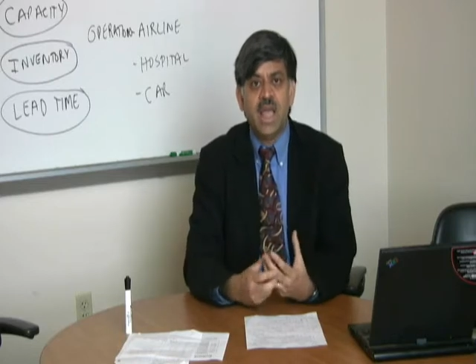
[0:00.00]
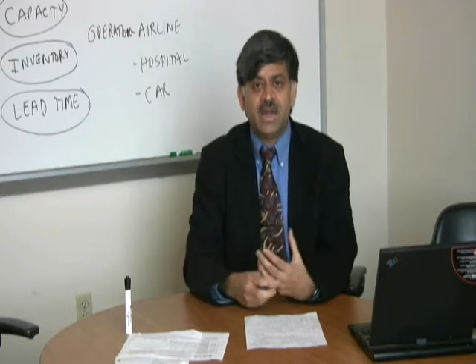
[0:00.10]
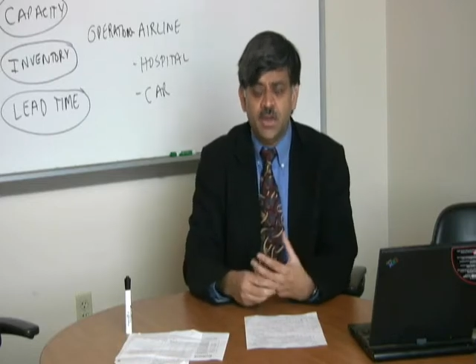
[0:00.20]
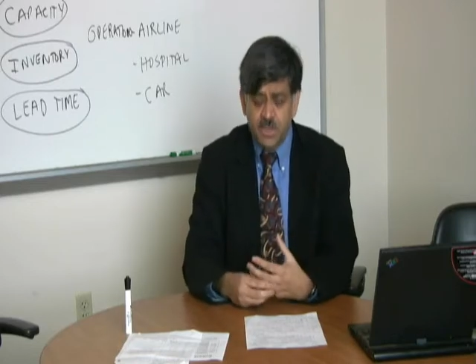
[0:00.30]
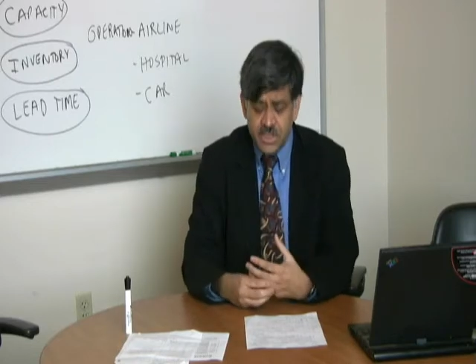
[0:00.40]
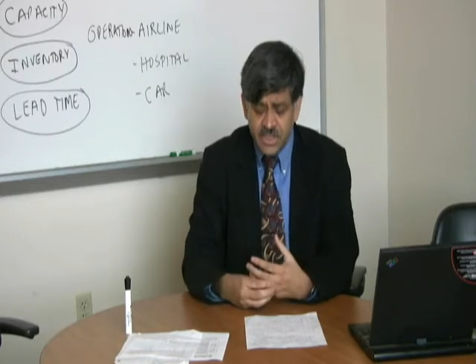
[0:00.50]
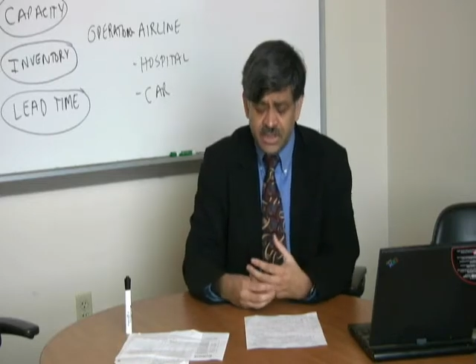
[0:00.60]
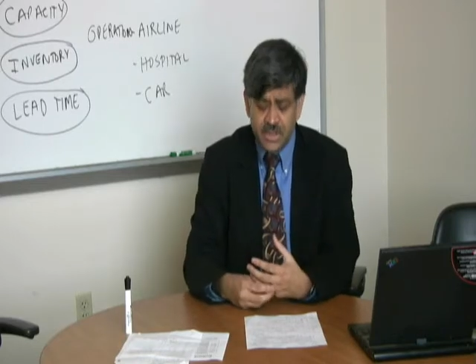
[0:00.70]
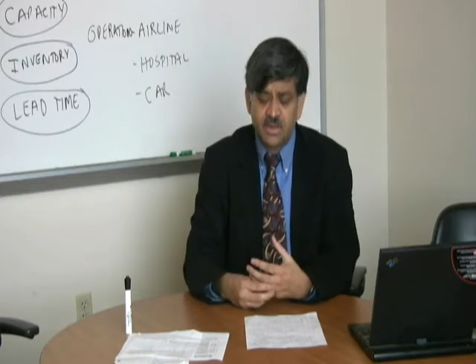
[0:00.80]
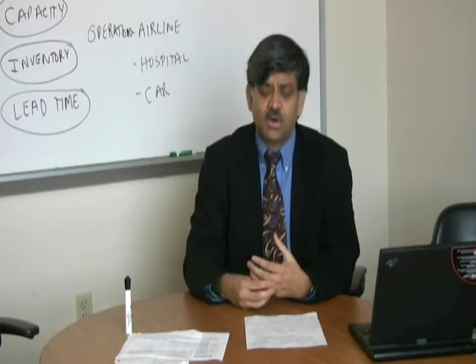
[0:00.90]
and in
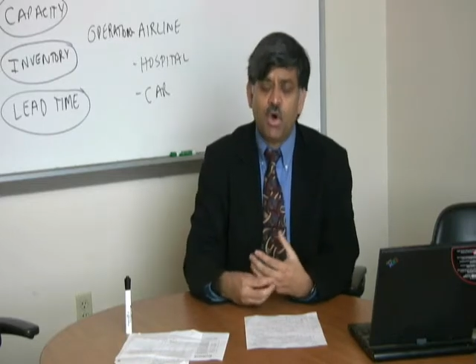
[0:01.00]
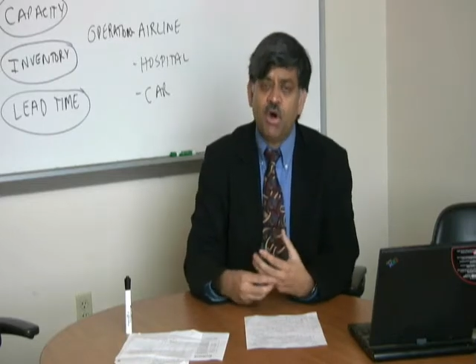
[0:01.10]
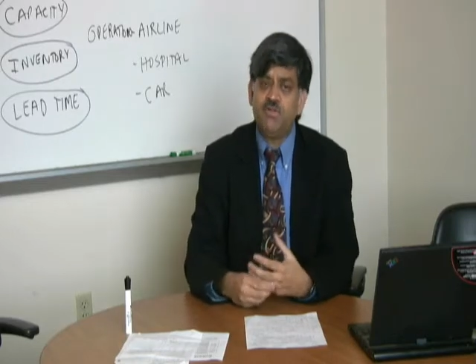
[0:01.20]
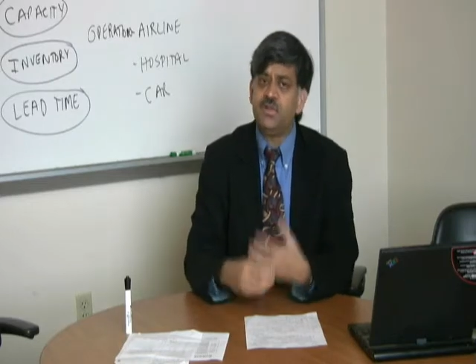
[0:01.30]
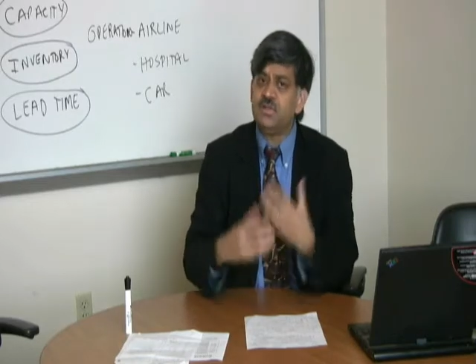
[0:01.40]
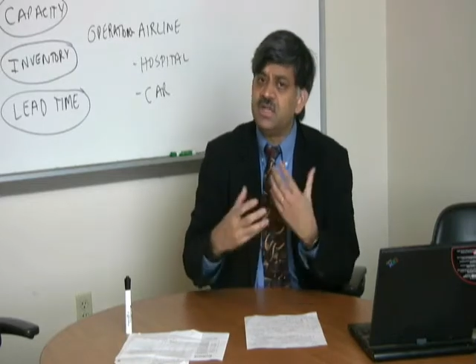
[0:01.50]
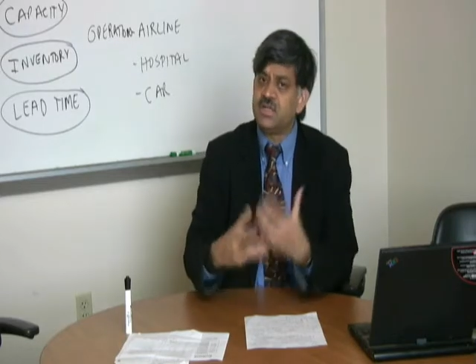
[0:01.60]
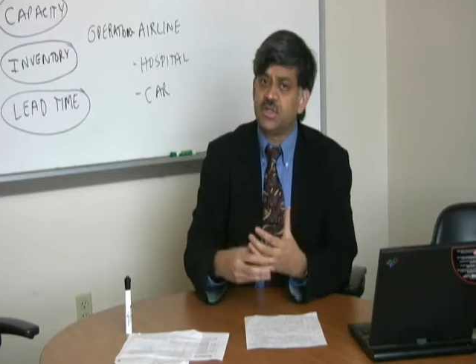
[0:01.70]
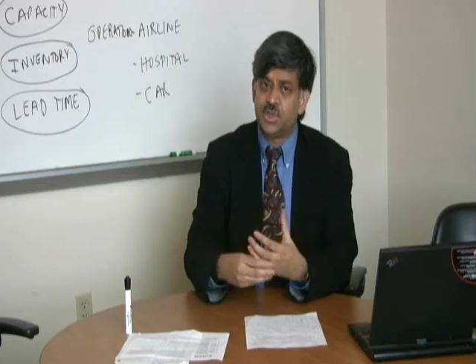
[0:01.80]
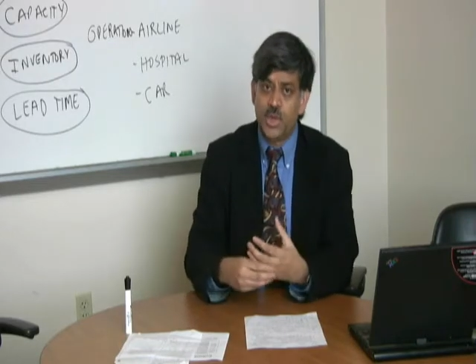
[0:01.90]
particular, of the
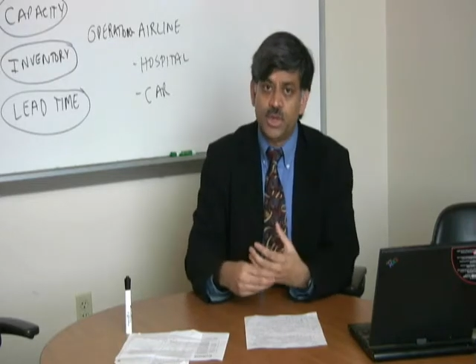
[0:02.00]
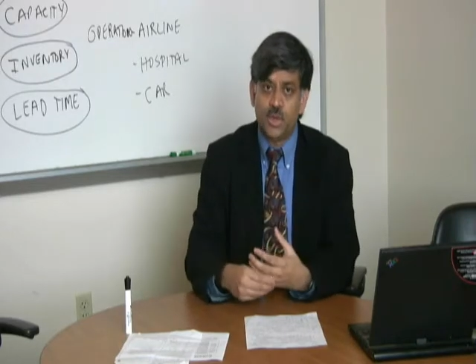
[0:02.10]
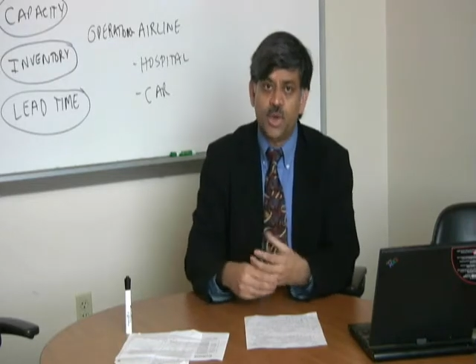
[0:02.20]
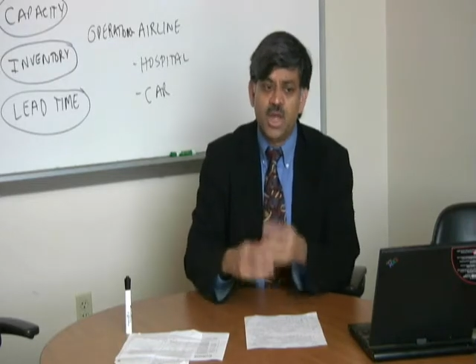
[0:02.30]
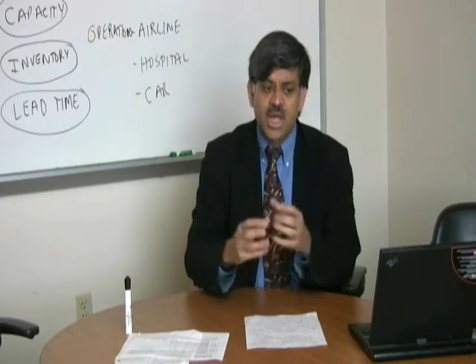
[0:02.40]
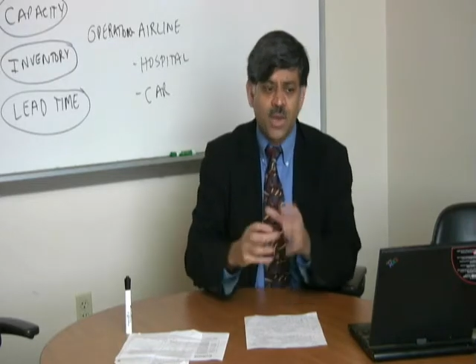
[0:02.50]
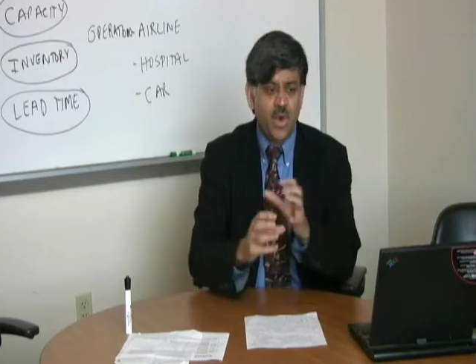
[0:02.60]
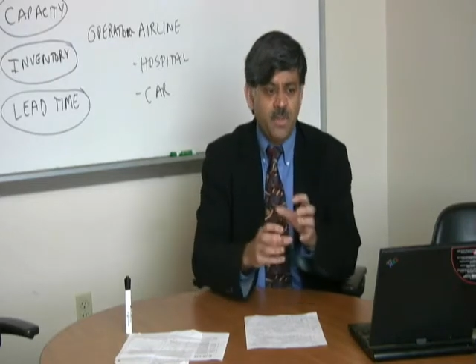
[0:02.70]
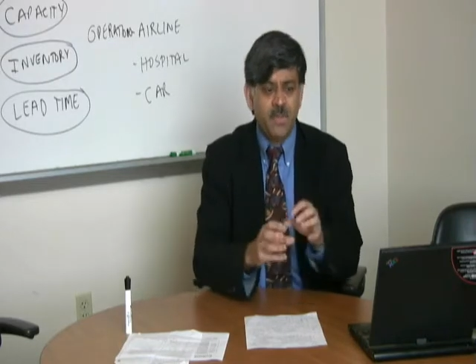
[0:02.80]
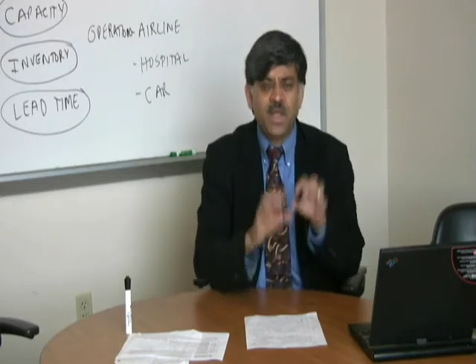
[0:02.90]
research we do, I
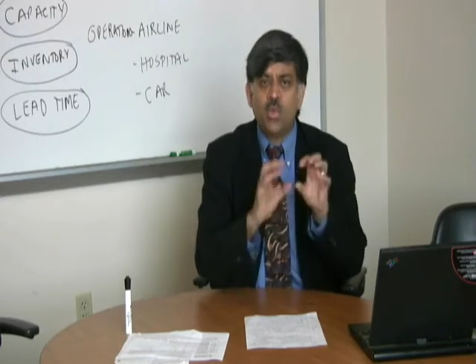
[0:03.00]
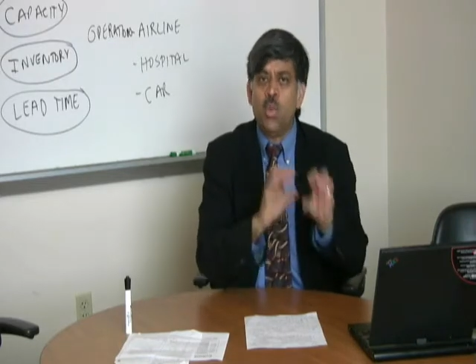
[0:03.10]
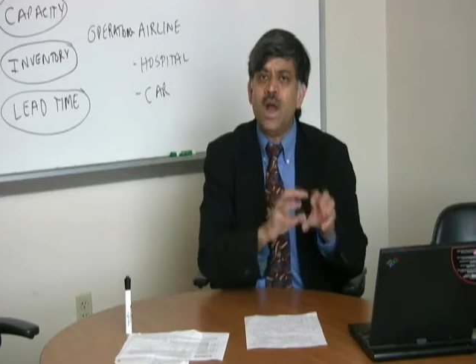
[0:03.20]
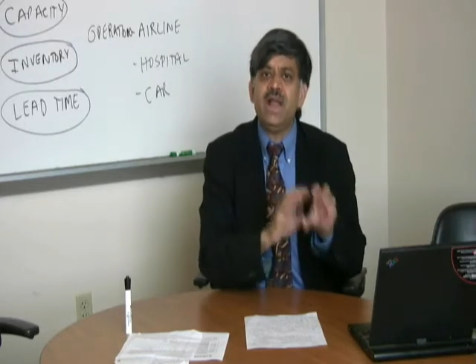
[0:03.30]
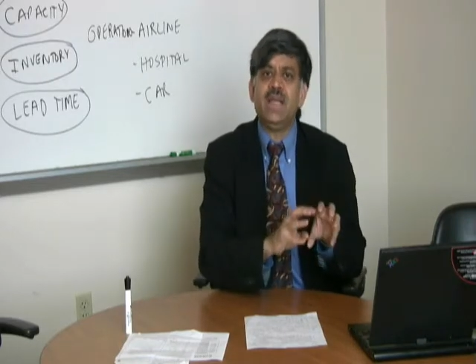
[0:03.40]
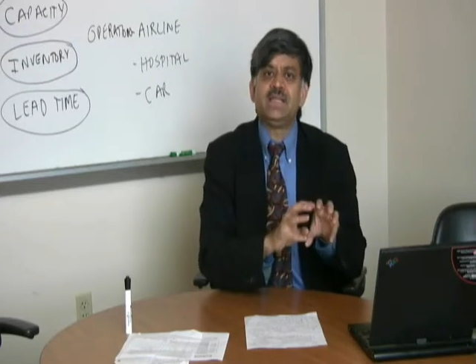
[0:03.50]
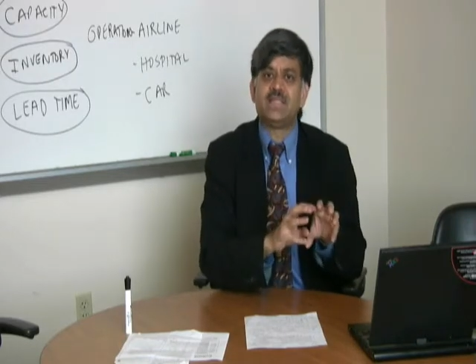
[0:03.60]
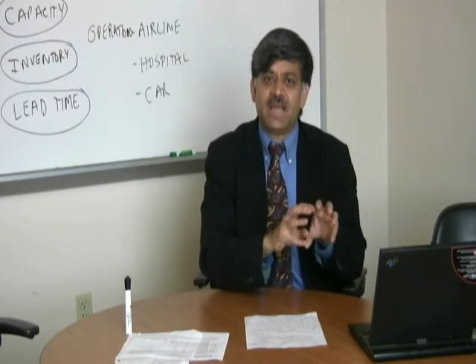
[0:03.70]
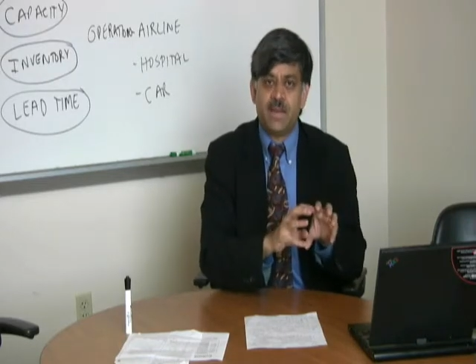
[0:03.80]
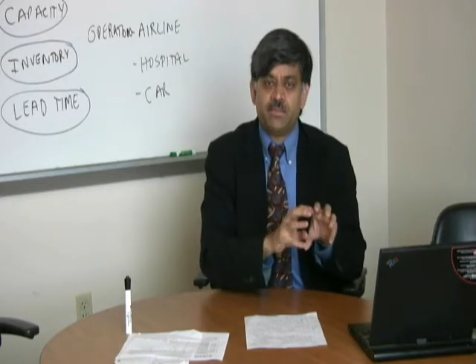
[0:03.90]
want to pick one
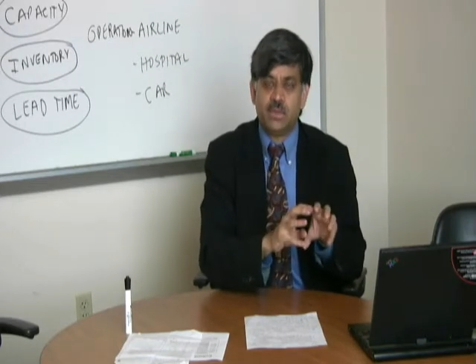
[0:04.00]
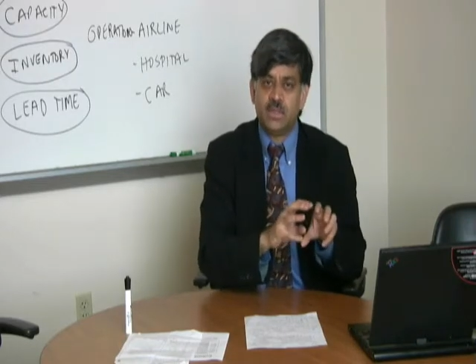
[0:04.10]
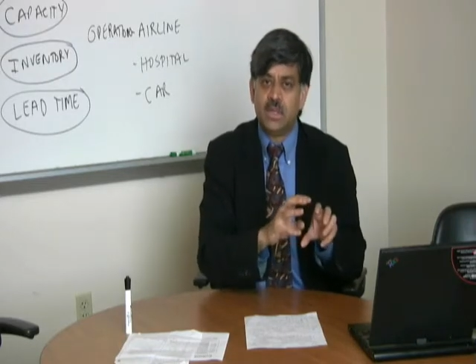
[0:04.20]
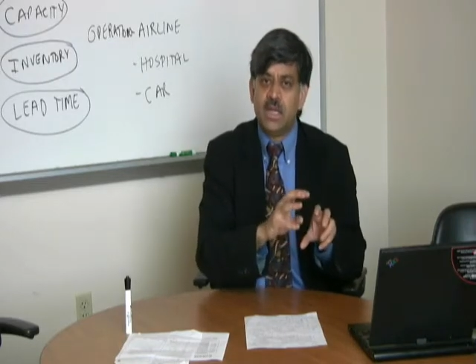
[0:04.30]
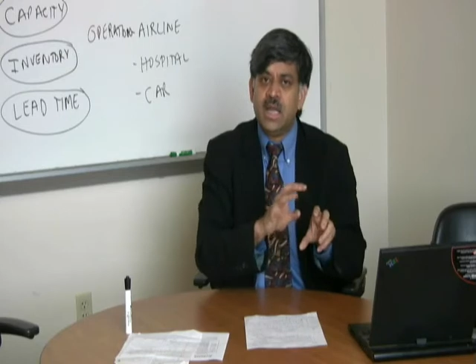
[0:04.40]
example.